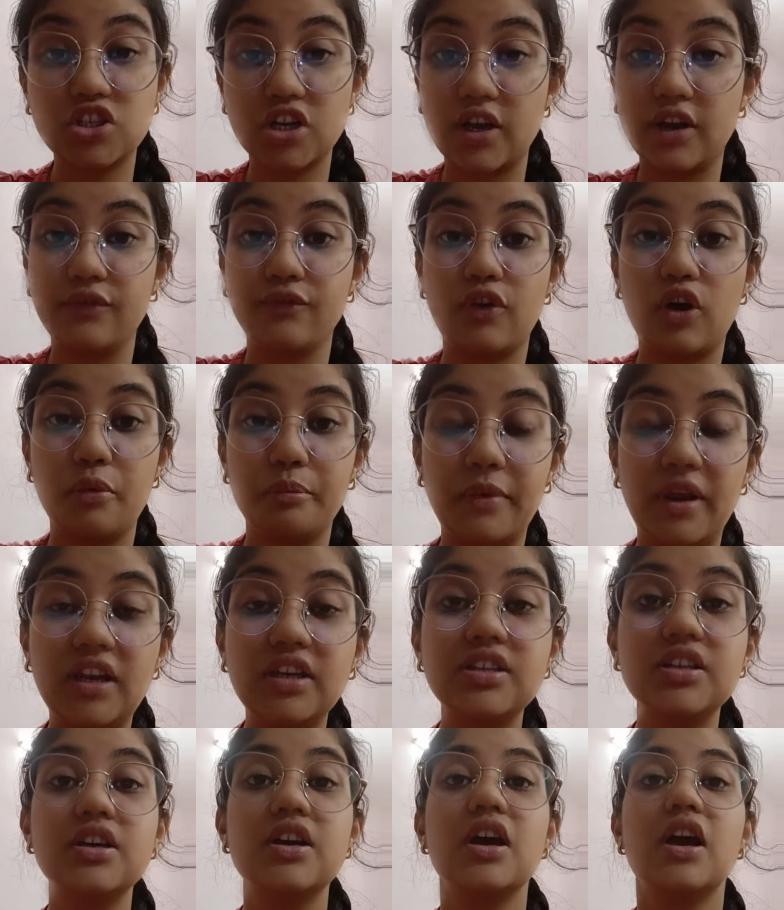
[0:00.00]

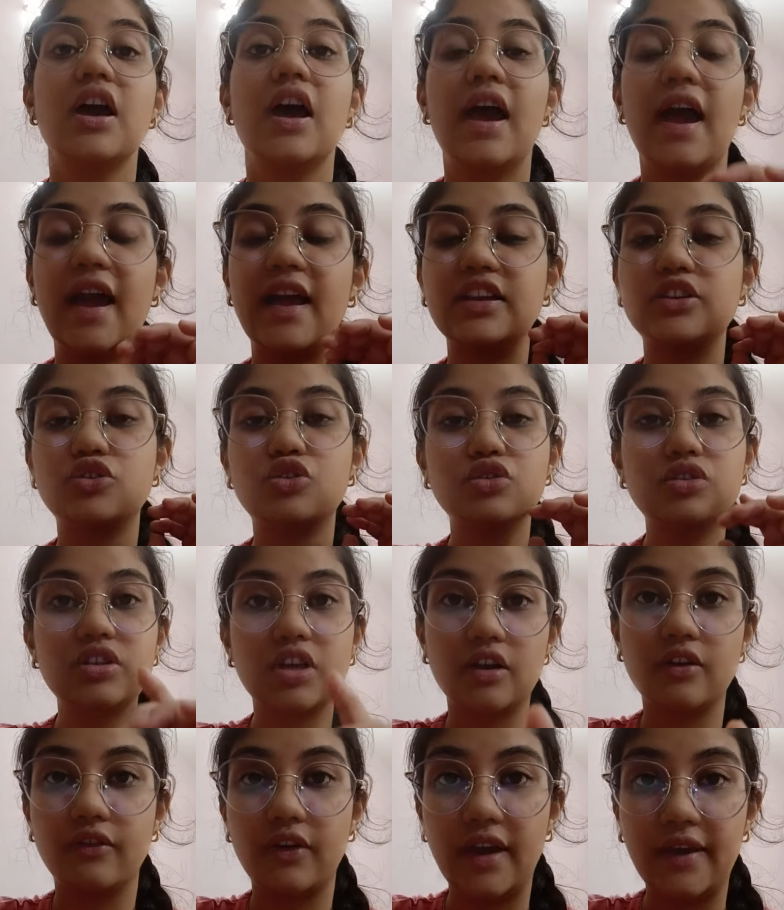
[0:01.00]
environment and to
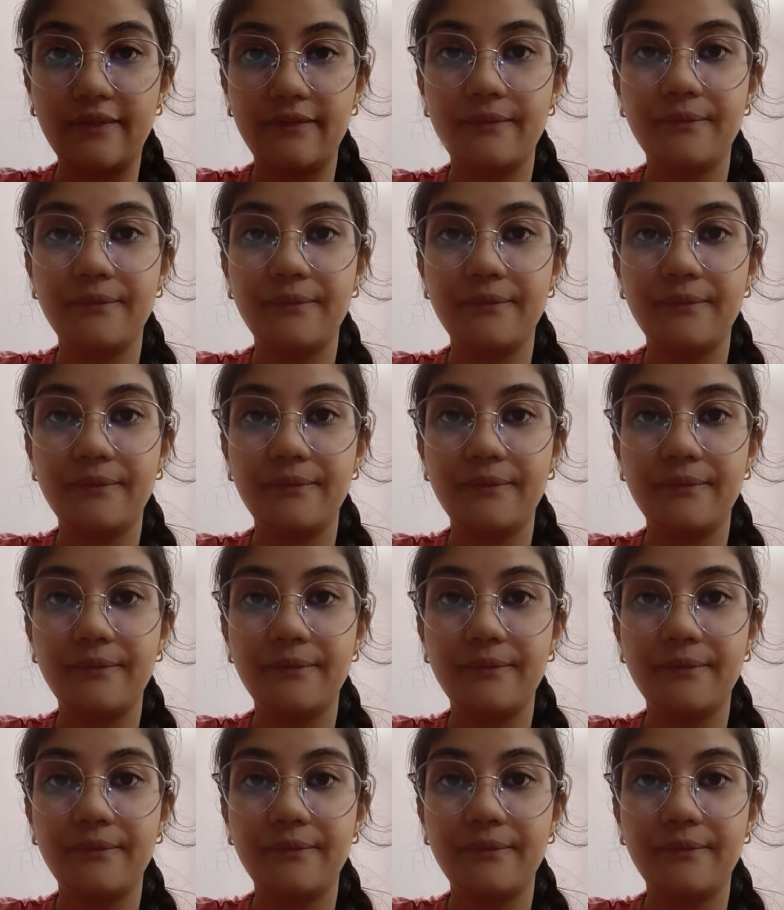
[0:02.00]
survive.